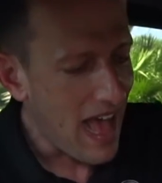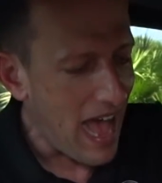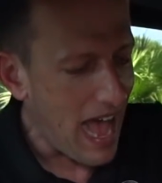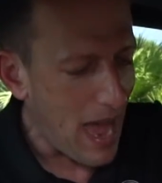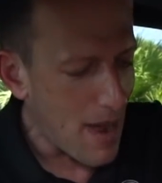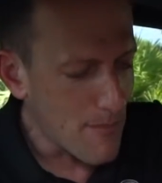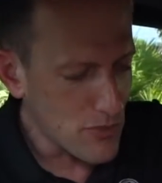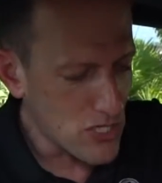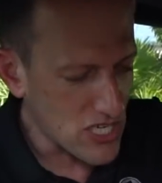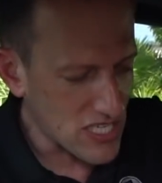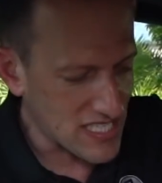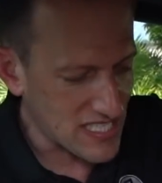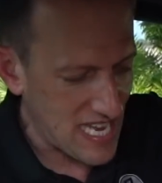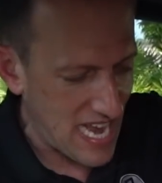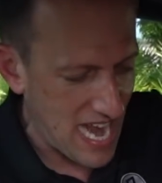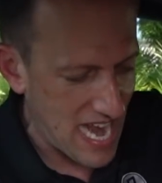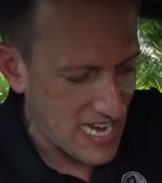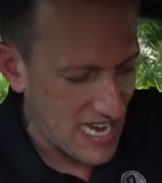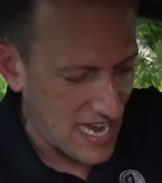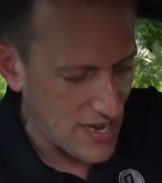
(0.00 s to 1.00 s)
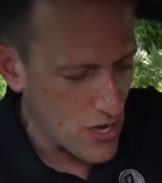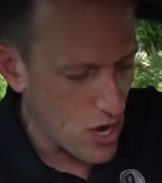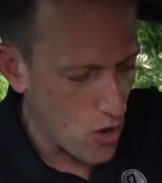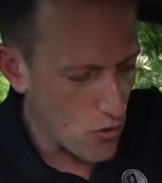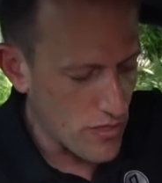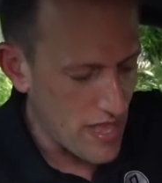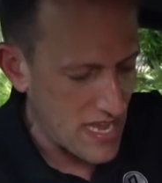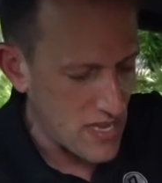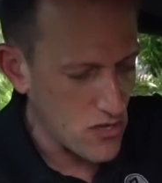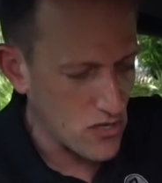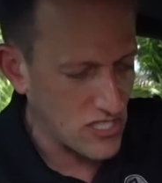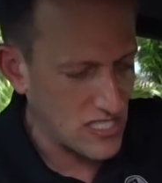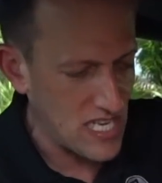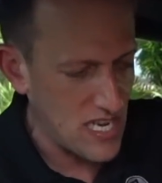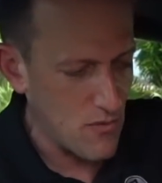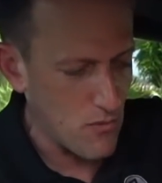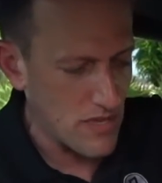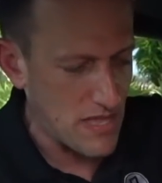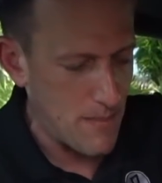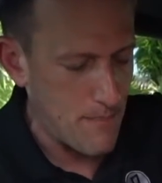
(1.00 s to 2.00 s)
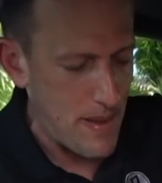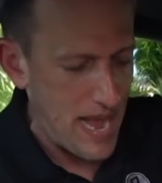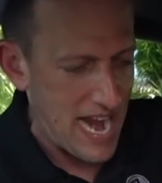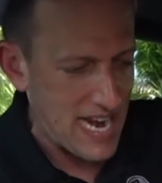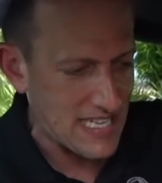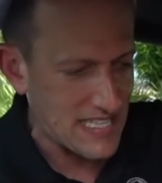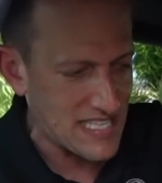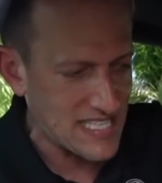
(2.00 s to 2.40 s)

I'm just saying, I know that you see where the back of